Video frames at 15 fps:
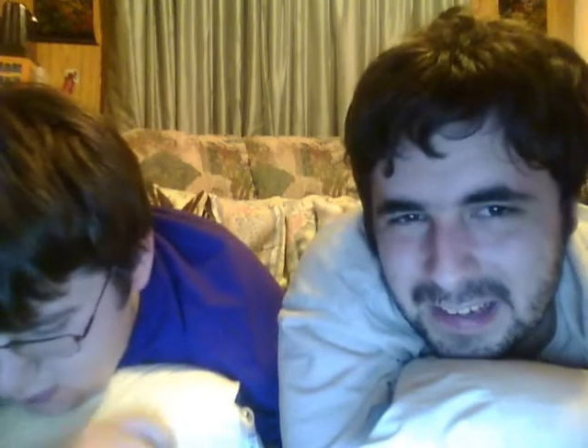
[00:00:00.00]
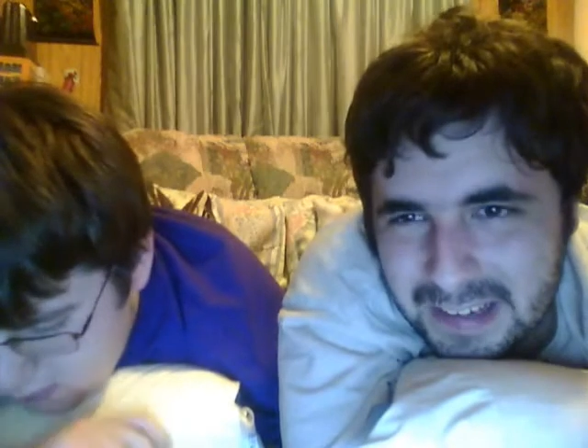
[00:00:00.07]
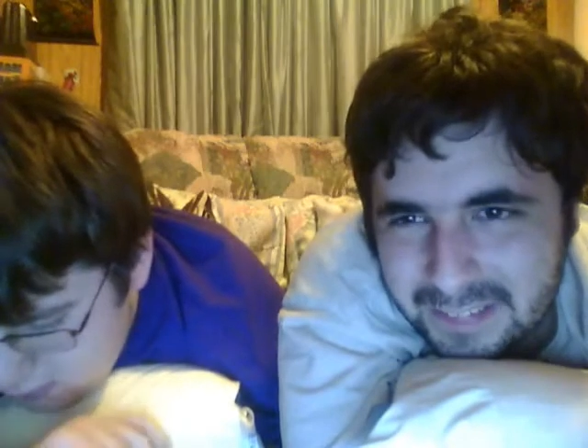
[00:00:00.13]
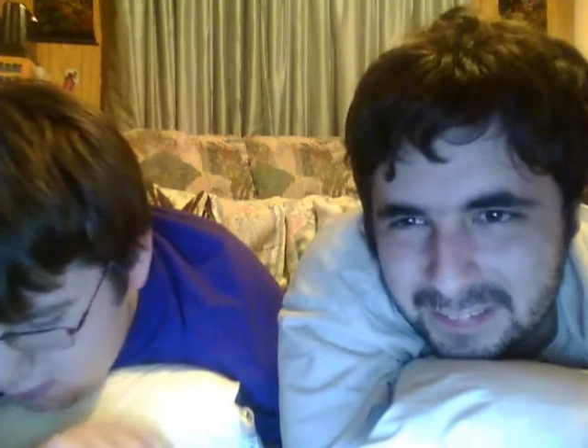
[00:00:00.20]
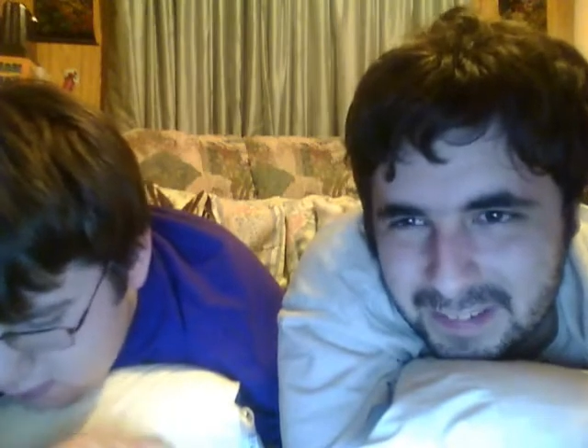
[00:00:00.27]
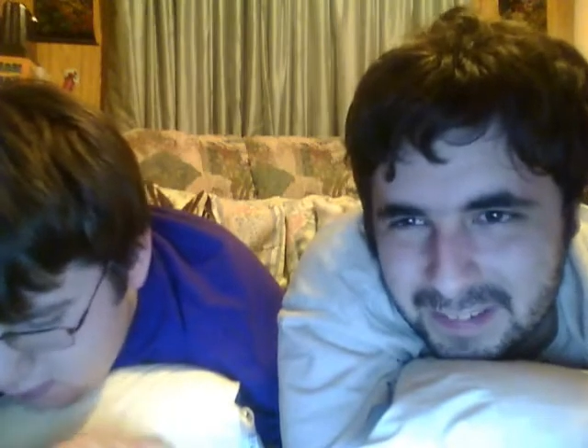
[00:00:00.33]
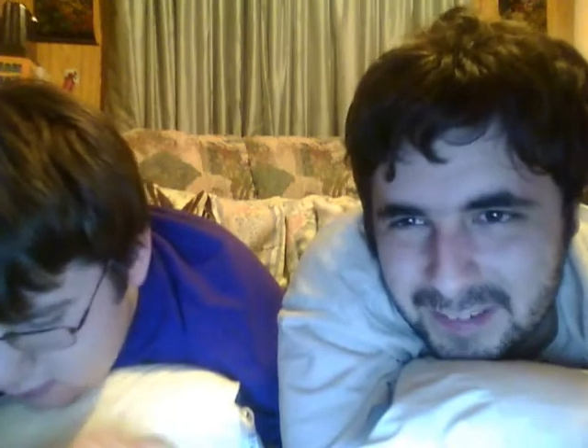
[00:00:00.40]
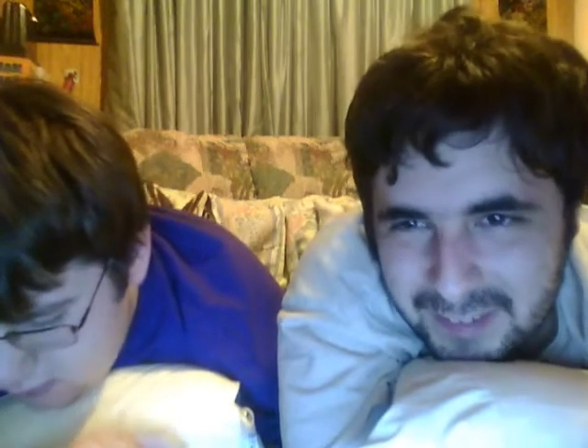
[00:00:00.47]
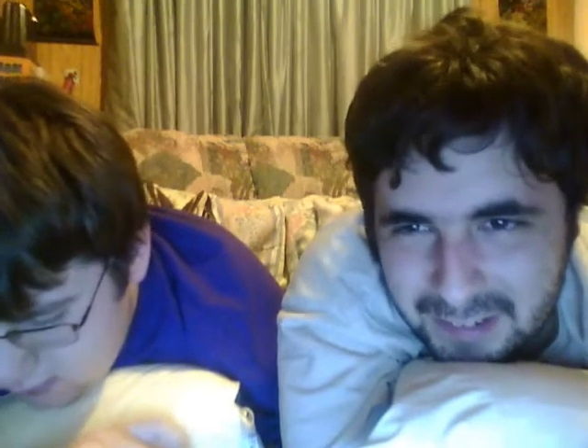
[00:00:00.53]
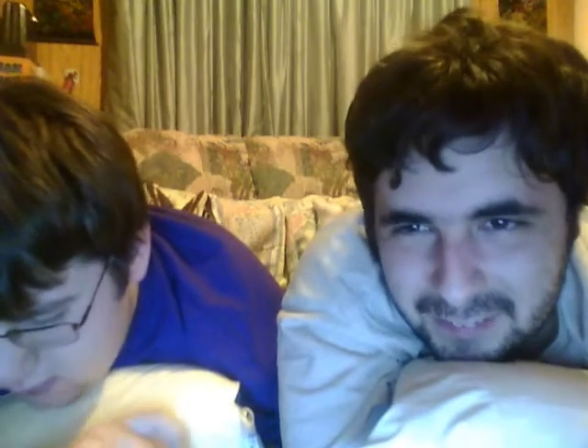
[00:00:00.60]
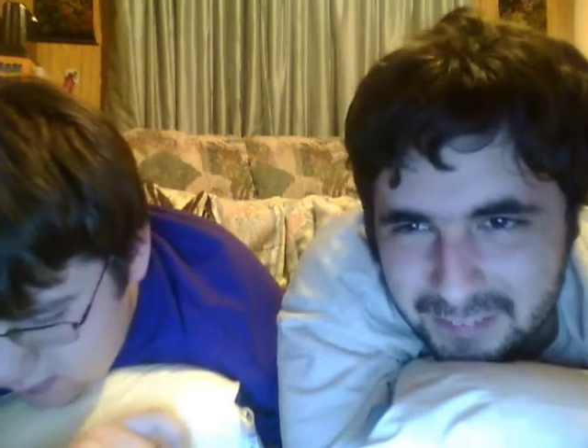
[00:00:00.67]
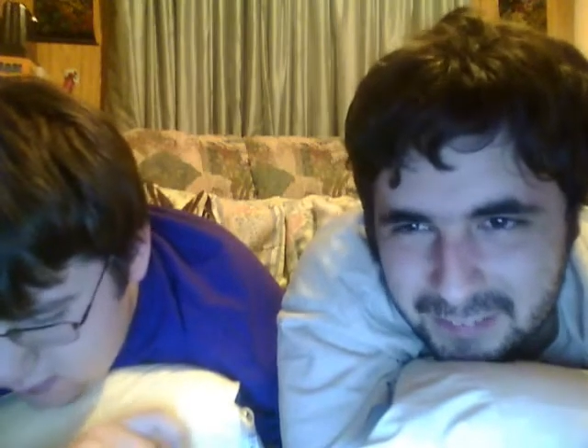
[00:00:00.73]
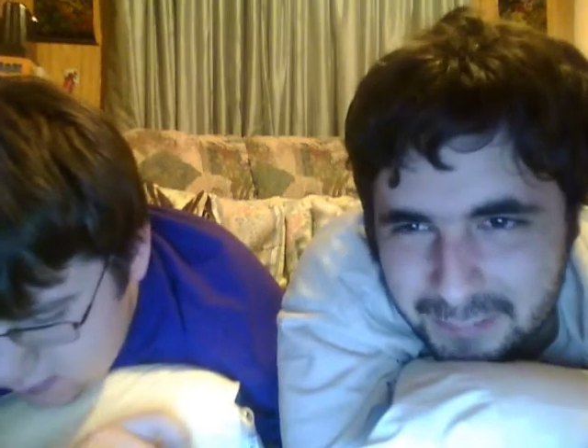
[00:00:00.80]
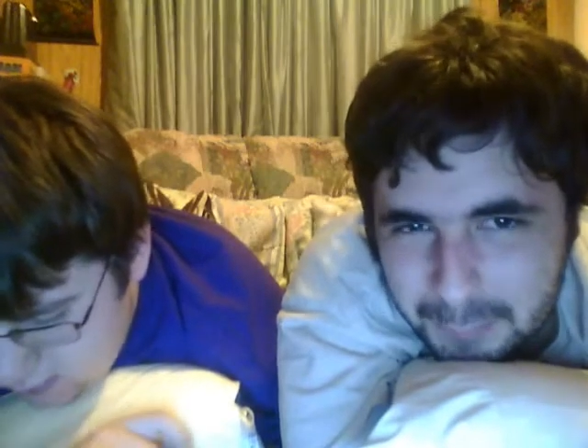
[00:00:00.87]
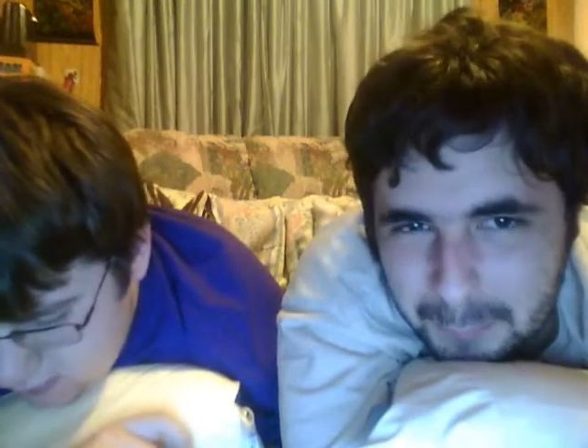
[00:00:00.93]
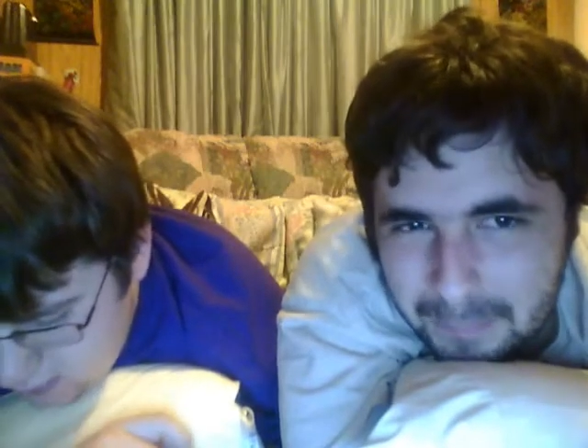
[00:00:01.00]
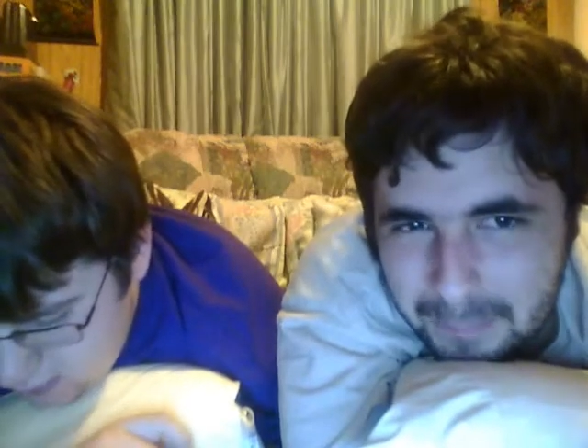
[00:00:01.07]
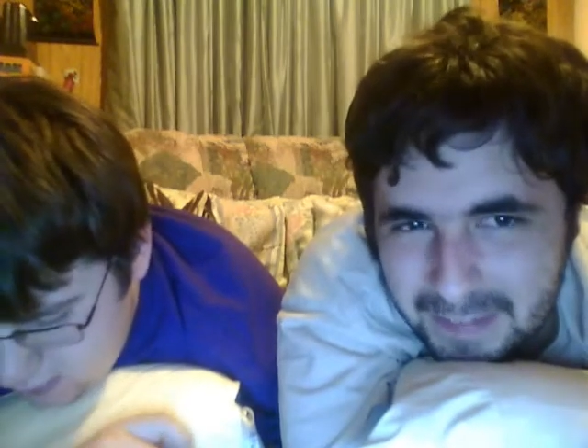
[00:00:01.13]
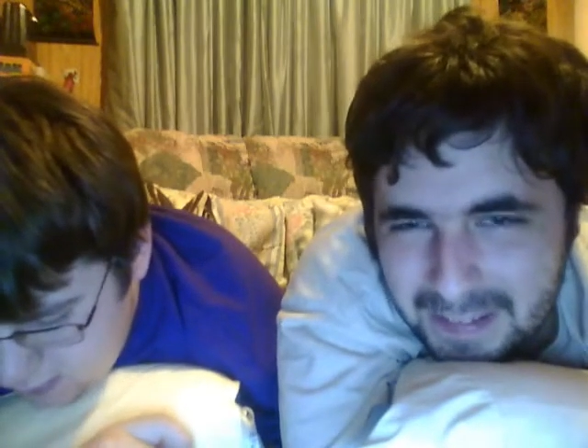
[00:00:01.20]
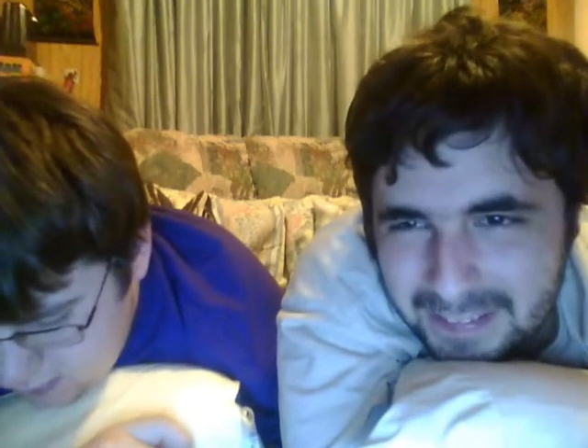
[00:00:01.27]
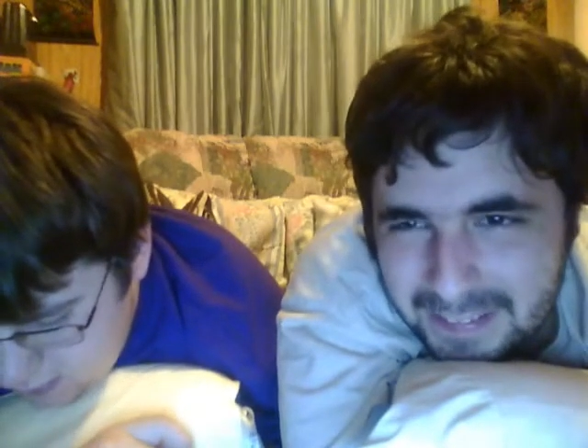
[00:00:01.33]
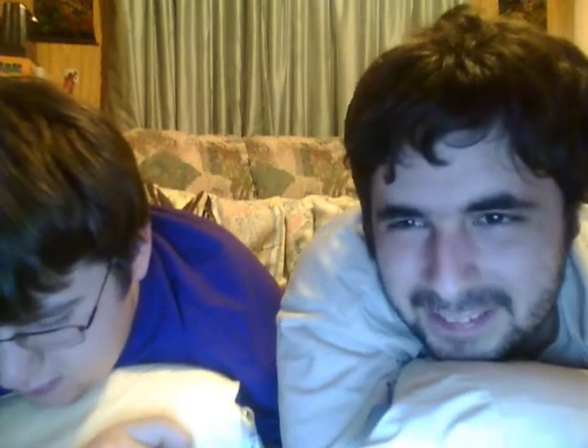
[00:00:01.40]
and lay down on your
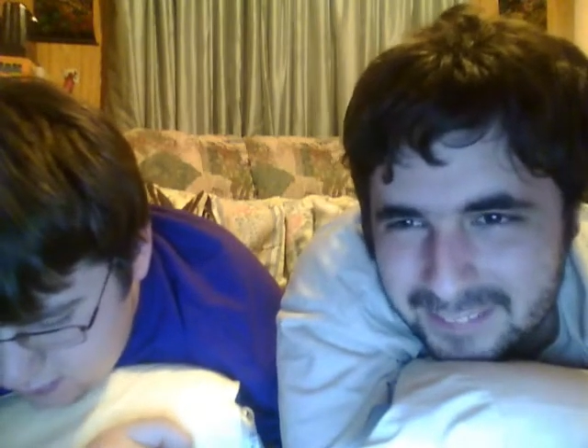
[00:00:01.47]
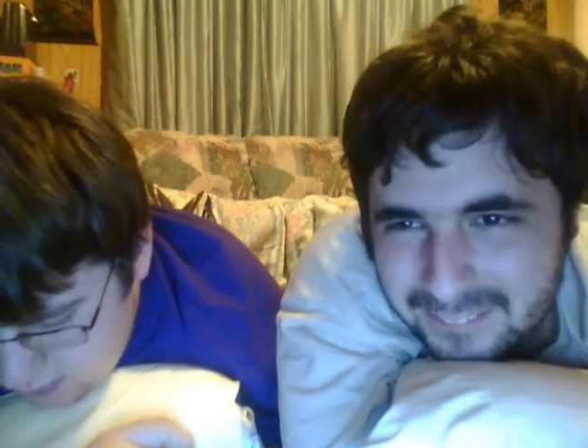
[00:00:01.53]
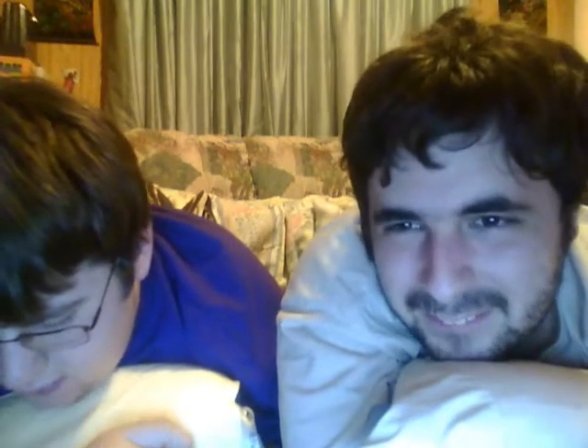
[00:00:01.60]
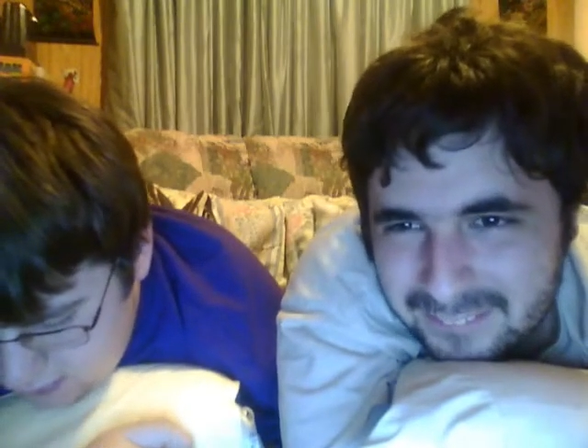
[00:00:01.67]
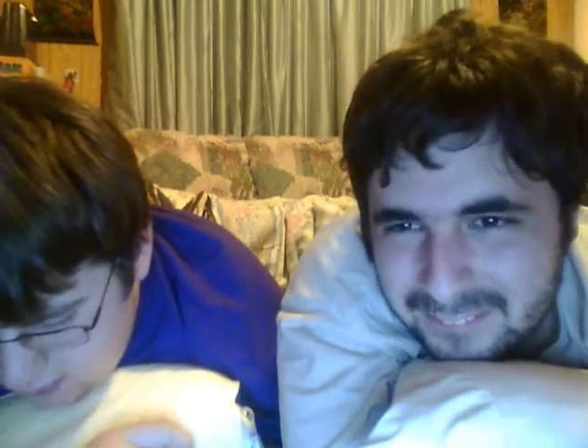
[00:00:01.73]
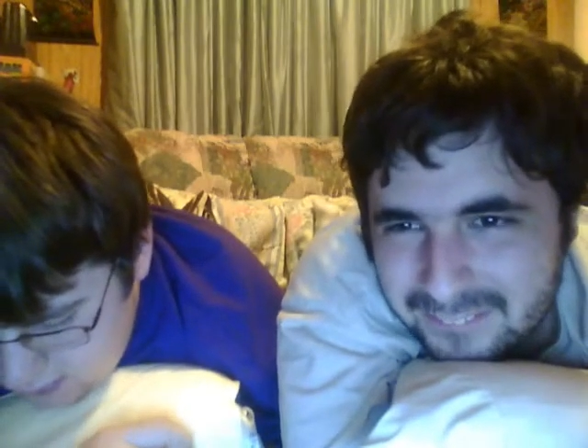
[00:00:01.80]
back.